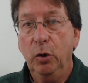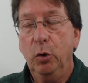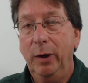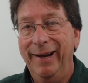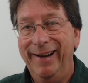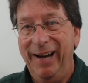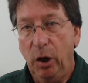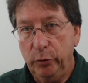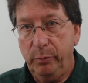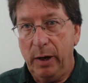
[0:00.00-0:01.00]
who had
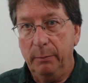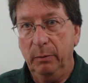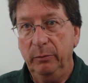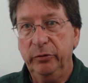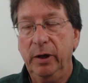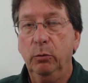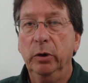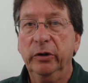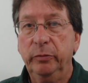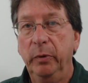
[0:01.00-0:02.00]
health problems that
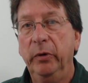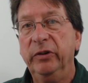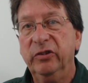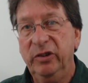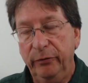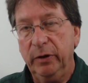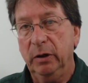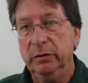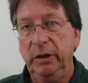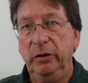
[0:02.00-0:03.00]
were experiencing
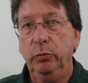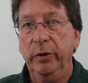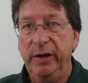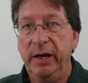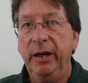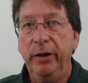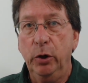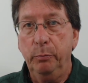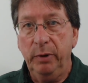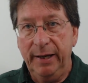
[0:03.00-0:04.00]
difficulties within
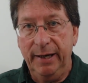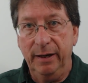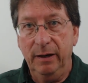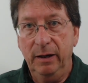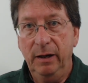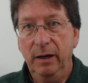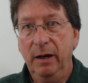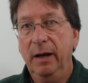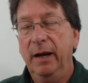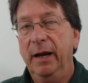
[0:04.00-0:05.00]
their plan.
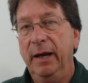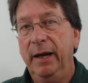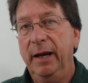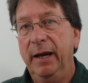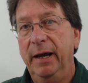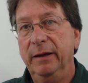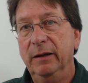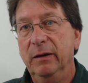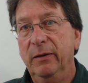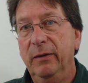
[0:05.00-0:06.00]

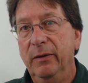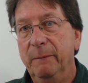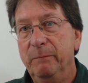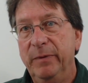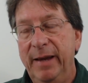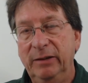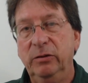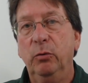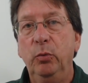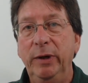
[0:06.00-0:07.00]
And that's
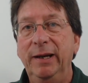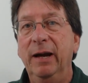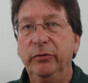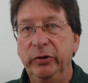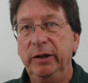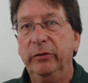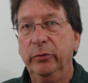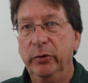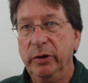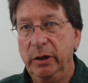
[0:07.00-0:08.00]
what we have seen
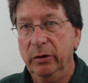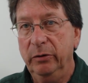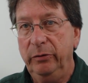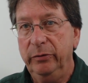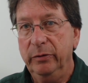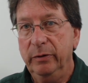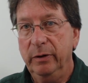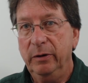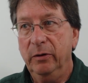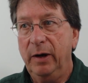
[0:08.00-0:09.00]
through the years.
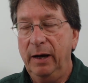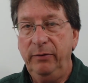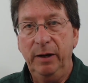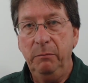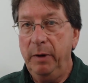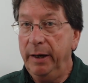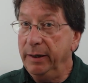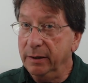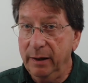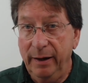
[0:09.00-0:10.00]
I've had
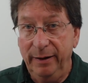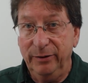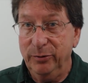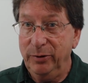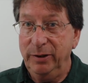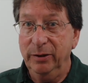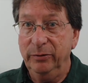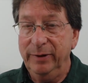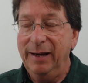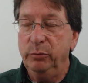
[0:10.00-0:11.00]
many clients through the
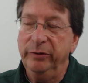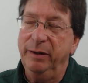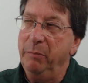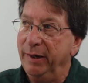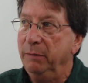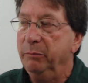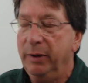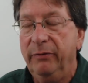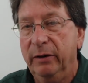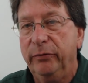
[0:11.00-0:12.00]
years. I wouldn't say many, but
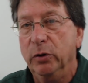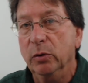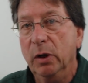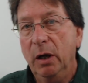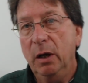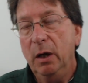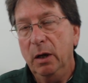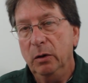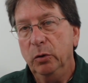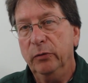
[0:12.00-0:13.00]
I've had a few
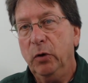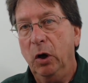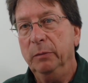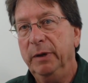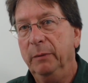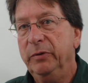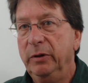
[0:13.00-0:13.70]
who've called me up and